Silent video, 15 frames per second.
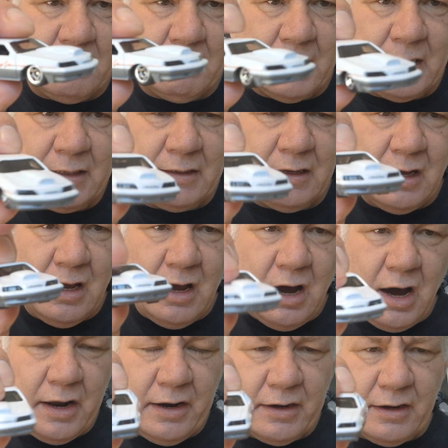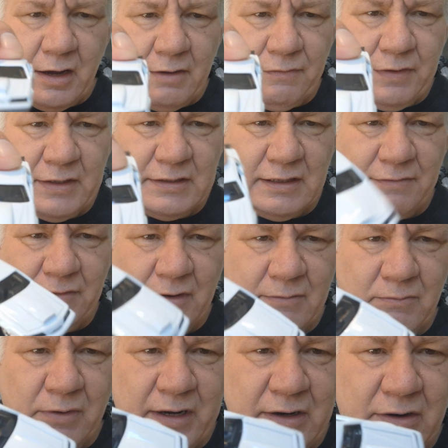Mate, I don't know if these ever
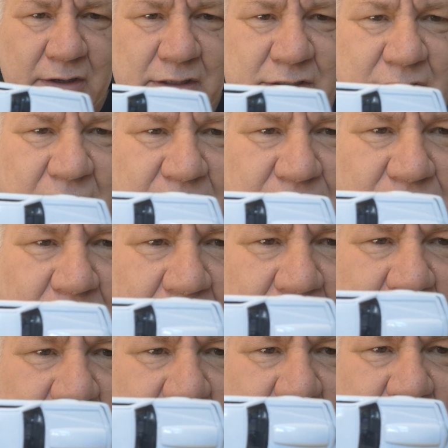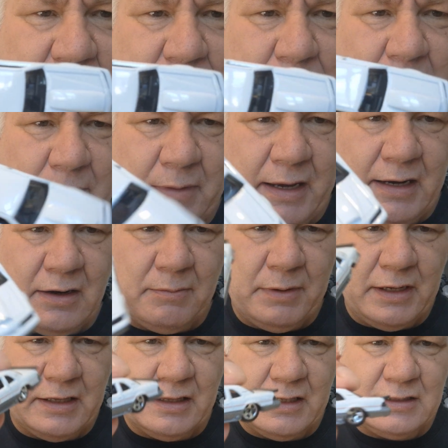went on a salt flat, but man, I
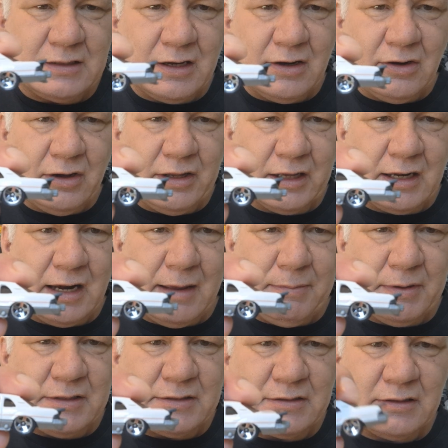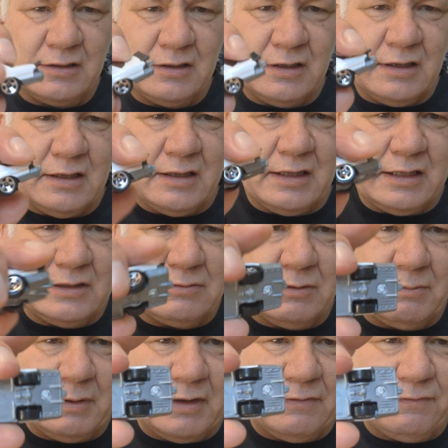bet you these go like the clappers. These
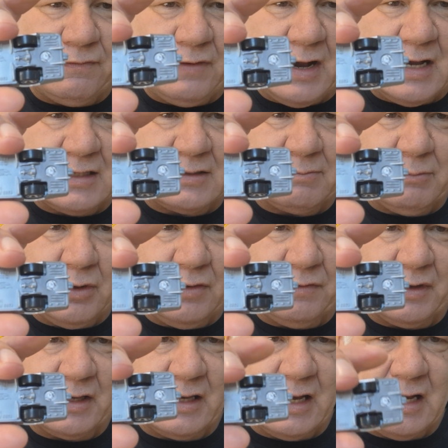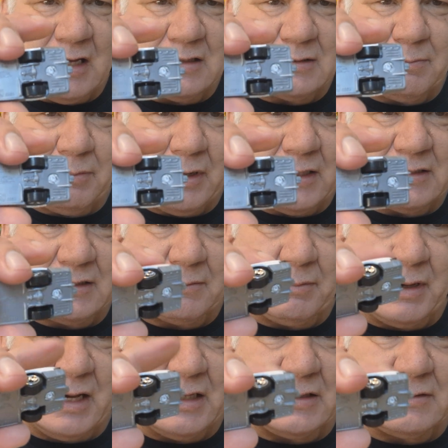would be fast moving cars, plastic
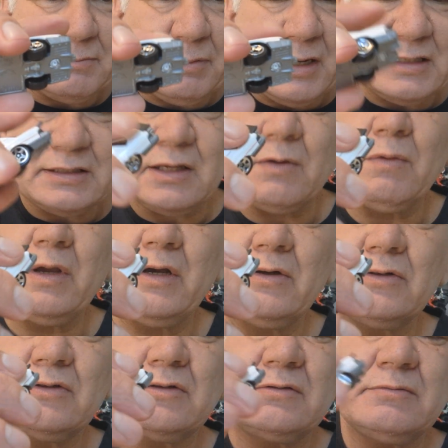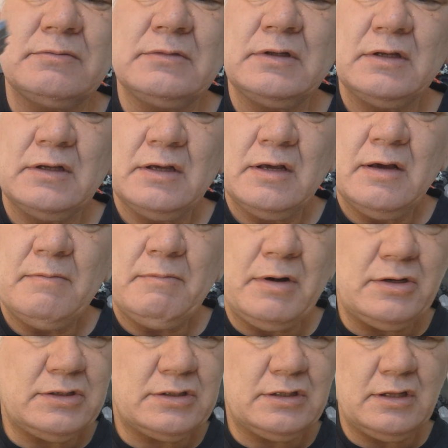base, plastic wheels.
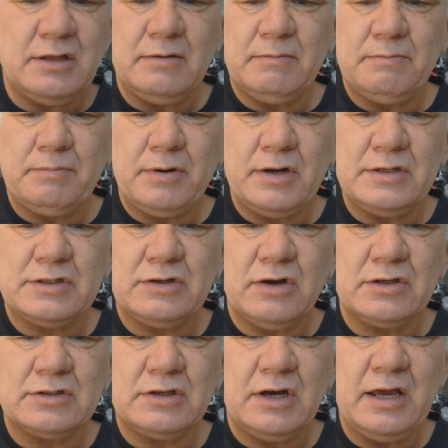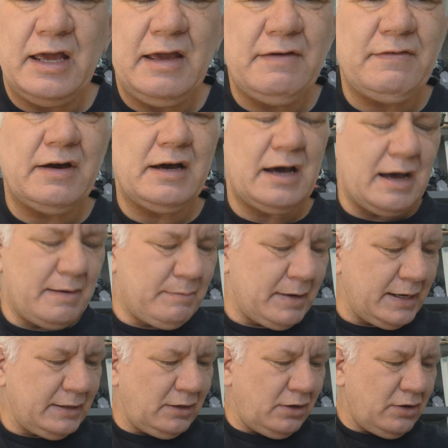Most of the Pro Stocks I have are
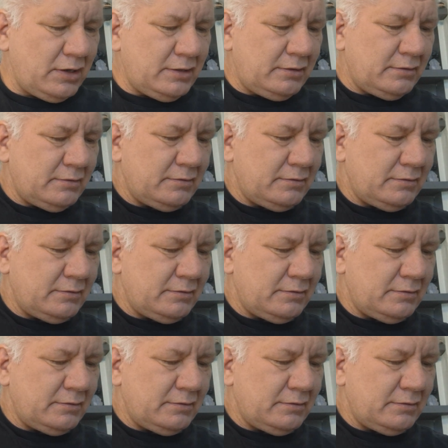mainline.